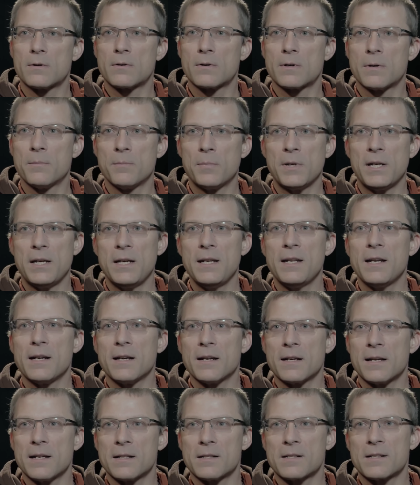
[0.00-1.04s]
competing
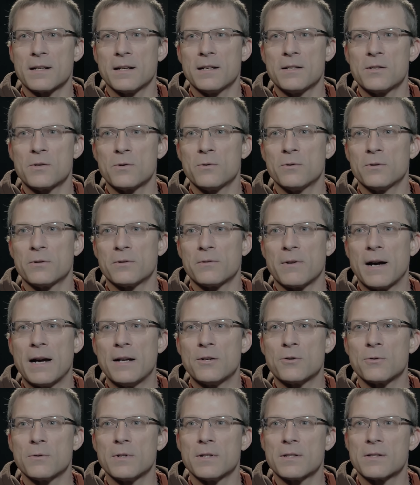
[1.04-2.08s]
against high school
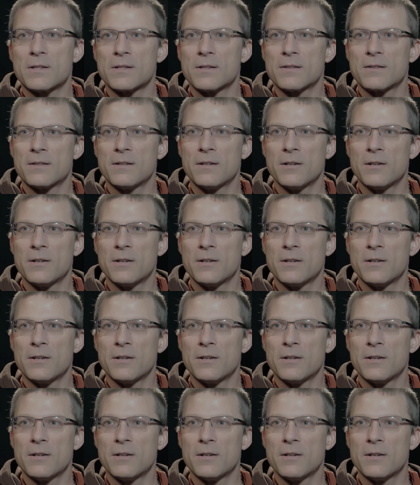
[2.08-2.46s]
graduates,